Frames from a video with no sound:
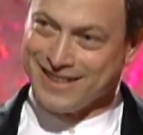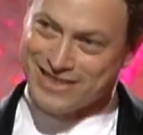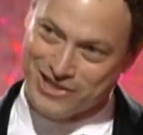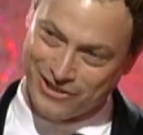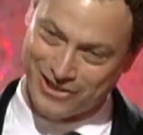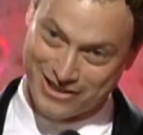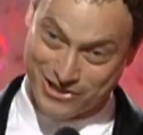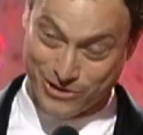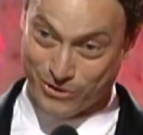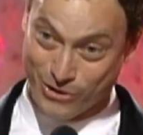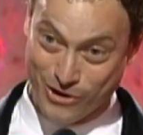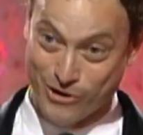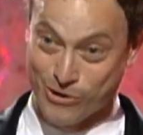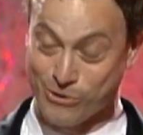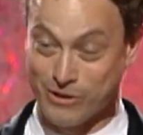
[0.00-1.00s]
So this
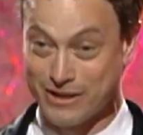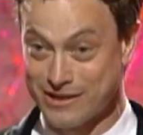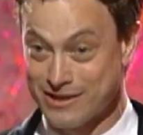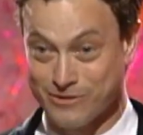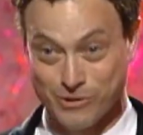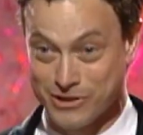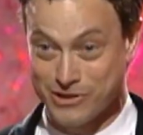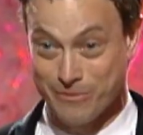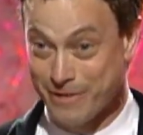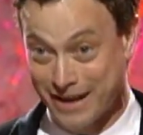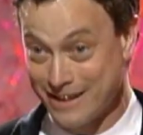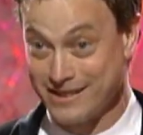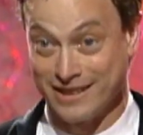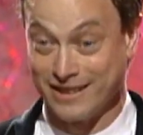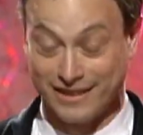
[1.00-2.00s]
crew was, was
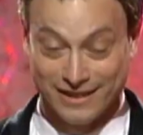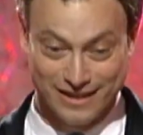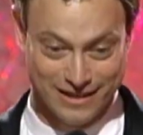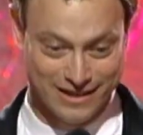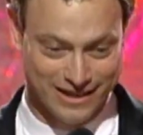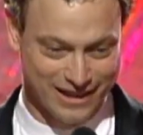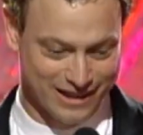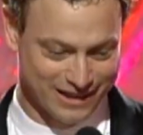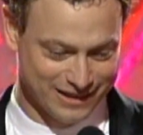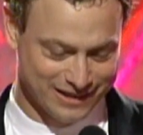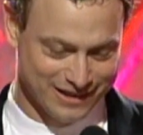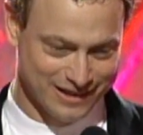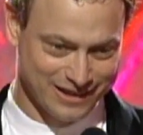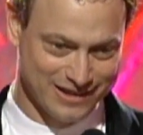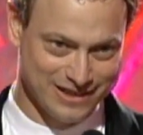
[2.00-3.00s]
amazing,
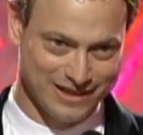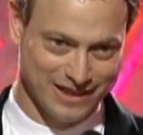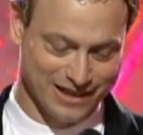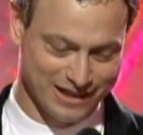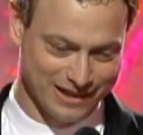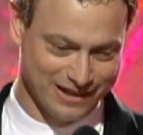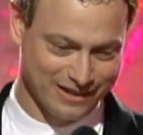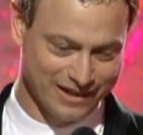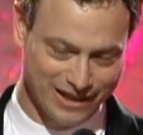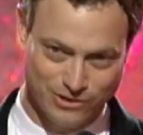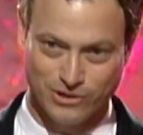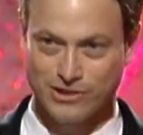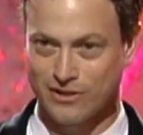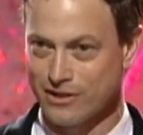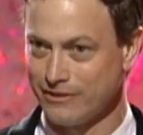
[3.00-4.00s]
and, uh, and they
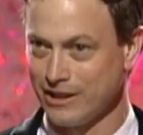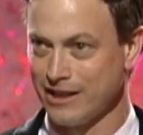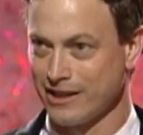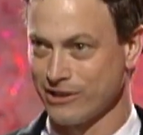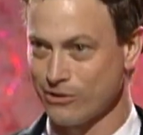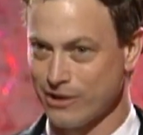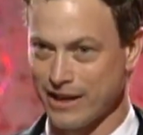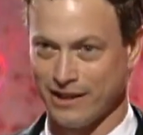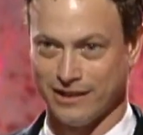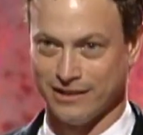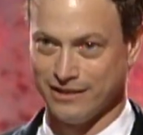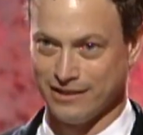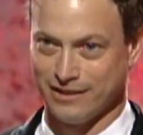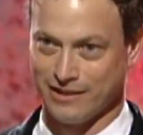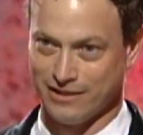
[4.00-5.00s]
deserve a lot of credit
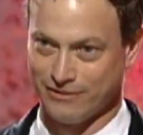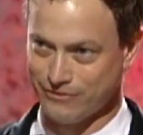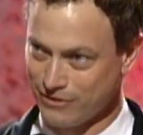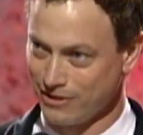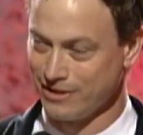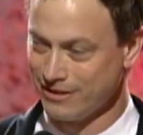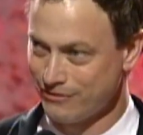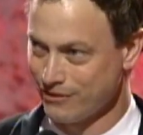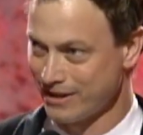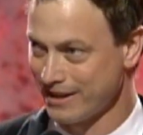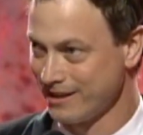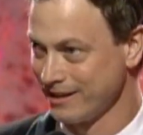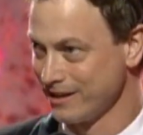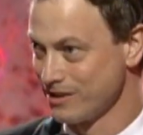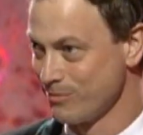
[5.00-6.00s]
uh, for, for
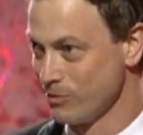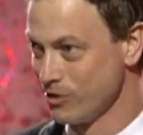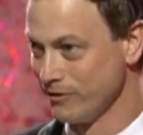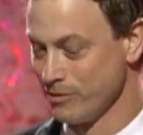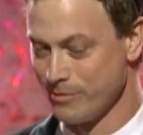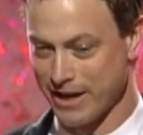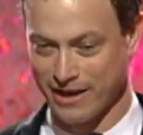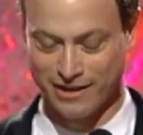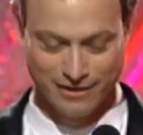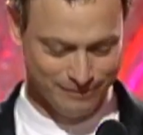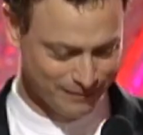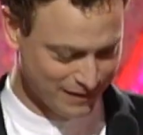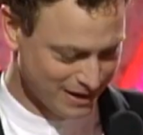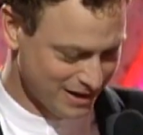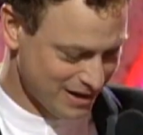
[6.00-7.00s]
getting this movie made.
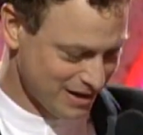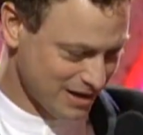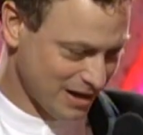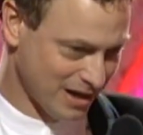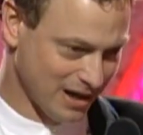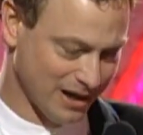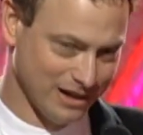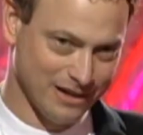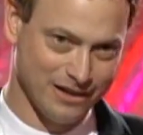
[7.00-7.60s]
Uh,